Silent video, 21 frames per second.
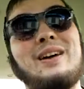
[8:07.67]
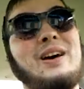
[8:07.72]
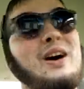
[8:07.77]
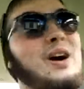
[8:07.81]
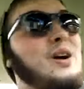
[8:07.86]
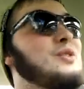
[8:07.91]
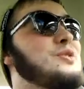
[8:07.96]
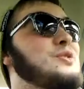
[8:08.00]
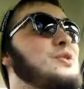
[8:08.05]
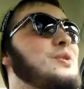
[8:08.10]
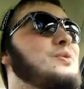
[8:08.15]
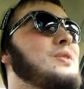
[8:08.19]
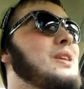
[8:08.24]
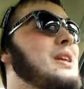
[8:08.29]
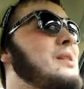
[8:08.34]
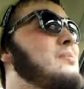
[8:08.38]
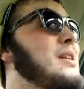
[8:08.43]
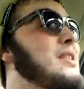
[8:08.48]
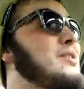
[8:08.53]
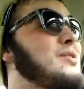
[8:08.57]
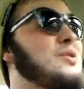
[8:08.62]
Also,
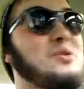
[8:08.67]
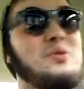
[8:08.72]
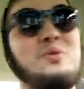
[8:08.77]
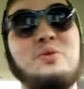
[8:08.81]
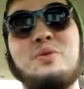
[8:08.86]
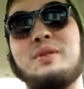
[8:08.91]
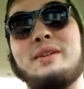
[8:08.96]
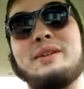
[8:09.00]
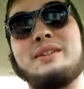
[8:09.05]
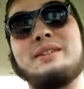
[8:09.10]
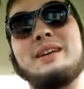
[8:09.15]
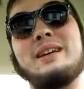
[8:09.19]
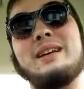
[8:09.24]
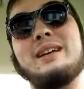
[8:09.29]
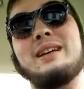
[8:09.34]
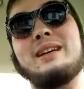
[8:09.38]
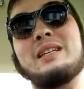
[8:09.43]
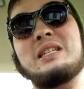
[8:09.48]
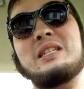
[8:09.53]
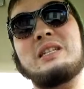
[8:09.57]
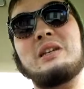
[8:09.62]
think about the noise.
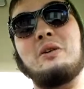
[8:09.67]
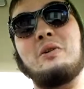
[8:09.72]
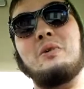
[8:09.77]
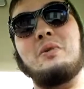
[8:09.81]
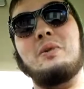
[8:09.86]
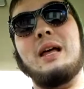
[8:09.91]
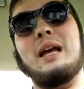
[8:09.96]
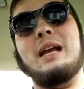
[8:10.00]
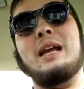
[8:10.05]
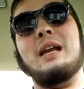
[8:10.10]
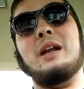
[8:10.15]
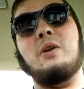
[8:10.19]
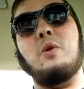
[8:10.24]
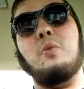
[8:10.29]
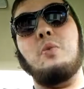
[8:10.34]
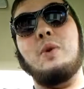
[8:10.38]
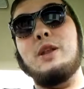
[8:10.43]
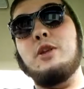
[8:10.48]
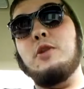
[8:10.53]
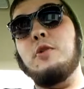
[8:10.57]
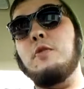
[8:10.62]
So, like,
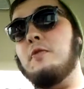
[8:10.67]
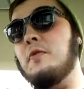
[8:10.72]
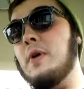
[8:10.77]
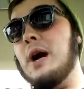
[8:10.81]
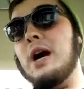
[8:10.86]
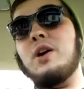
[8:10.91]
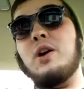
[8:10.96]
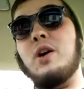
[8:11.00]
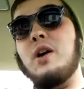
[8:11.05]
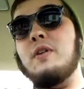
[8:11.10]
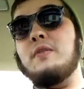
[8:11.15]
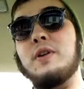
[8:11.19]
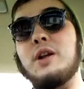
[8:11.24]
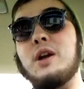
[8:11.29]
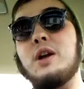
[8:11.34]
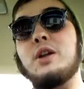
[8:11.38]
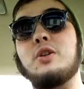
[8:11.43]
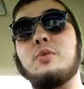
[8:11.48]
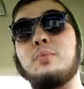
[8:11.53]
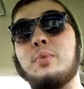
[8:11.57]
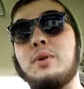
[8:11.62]
when you fire off a
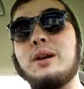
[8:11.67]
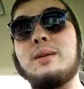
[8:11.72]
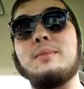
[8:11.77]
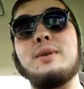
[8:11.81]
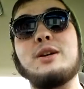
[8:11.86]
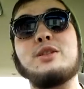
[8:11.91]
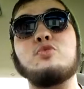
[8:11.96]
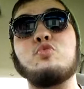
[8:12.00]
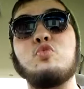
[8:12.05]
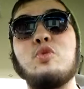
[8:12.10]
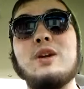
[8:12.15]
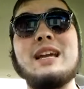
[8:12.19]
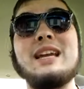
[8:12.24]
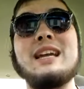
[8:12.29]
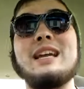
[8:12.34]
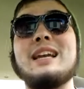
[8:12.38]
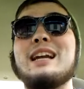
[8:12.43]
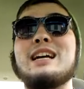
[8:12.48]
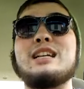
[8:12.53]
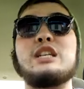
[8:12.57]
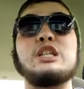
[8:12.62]
gun, you're pretty much
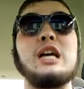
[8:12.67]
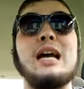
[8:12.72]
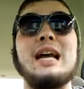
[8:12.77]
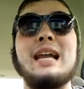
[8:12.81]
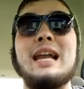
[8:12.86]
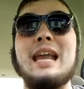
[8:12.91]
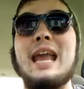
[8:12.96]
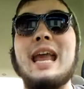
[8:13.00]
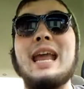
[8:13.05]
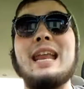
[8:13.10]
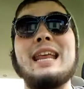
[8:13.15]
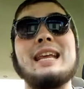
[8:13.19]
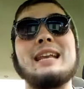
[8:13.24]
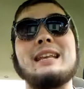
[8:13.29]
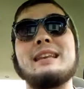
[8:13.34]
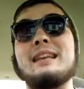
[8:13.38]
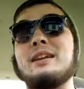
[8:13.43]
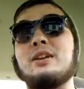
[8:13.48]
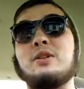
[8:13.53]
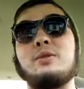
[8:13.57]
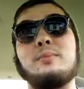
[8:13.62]
ringing a gigantic
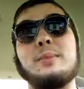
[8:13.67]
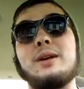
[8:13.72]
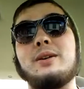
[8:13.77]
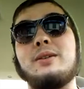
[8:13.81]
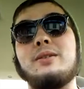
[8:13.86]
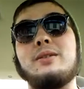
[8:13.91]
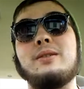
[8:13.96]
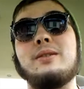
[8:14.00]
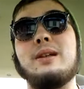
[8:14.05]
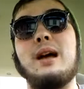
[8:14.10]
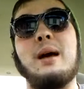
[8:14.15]
dinner bell.